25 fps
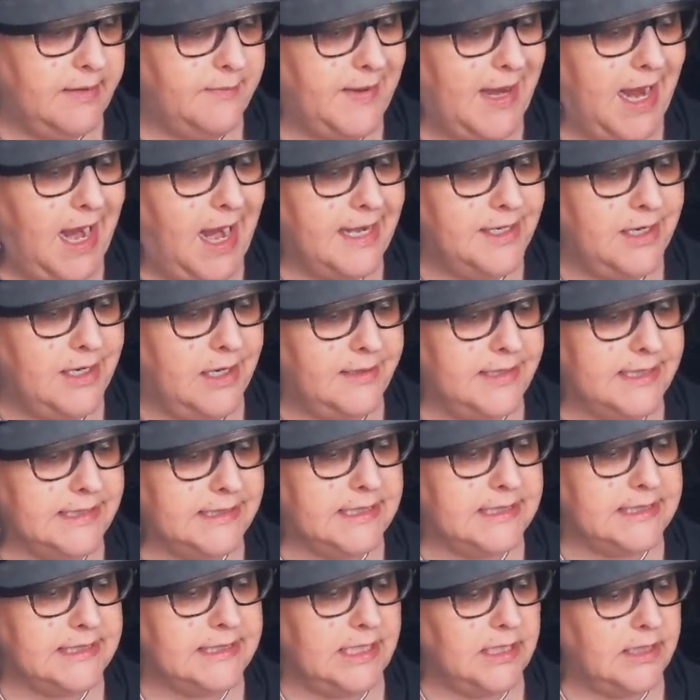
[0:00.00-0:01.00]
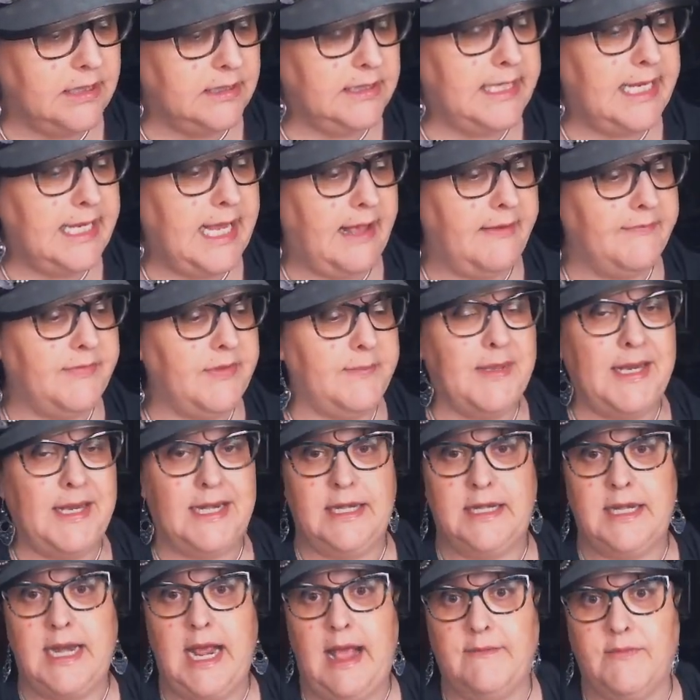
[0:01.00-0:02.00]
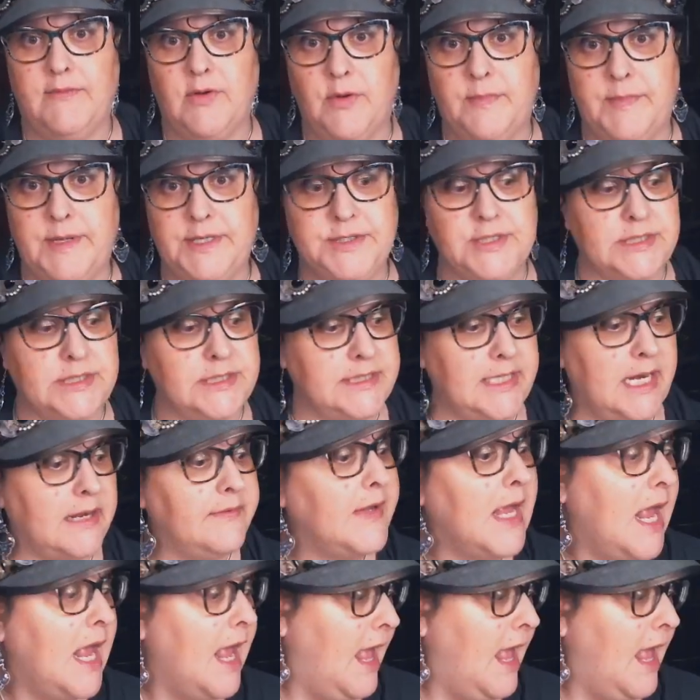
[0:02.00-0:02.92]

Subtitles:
but I don't necessarily have the money to have a whole bunch of stuff.